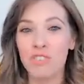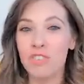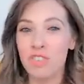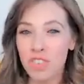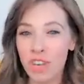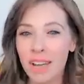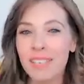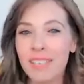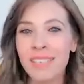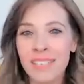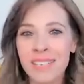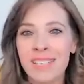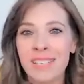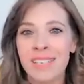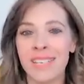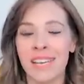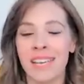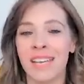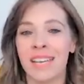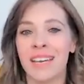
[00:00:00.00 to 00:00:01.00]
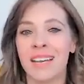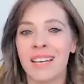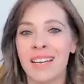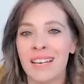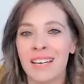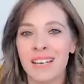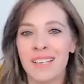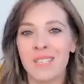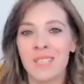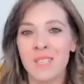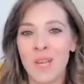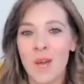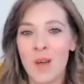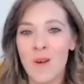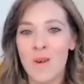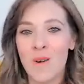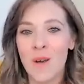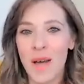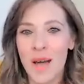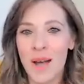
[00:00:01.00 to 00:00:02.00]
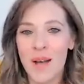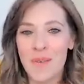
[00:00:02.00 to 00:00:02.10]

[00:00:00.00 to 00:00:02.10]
just to see. So,